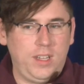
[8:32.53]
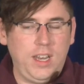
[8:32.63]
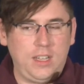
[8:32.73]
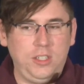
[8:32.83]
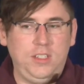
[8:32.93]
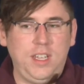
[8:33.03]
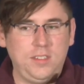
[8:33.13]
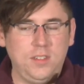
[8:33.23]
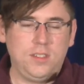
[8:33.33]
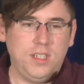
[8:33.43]
it can actually
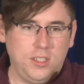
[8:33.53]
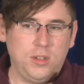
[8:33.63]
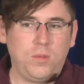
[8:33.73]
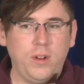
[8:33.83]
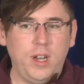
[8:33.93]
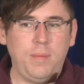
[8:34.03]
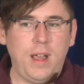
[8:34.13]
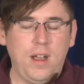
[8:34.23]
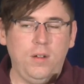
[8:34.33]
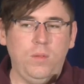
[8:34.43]
test those things you're worried
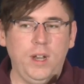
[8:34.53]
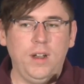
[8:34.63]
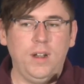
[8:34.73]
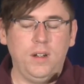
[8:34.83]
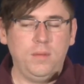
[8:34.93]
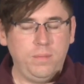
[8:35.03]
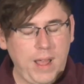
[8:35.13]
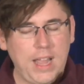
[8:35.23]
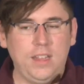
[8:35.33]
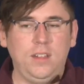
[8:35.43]
about, where
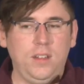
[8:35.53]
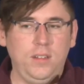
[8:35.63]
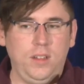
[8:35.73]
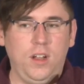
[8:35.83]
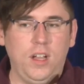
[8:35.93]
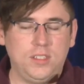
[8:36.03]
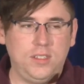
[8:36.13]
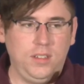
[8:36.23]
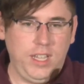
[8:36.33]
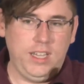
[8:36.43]
packet
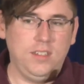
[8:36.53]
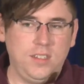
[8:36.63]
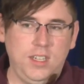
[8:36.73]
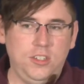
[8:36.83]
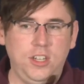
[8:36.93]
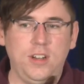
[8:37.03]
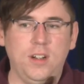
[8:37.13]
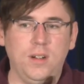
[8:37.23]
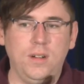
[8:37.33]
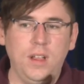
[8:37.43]
loss, latency,
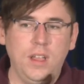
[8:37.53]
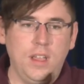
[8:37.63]
jitter,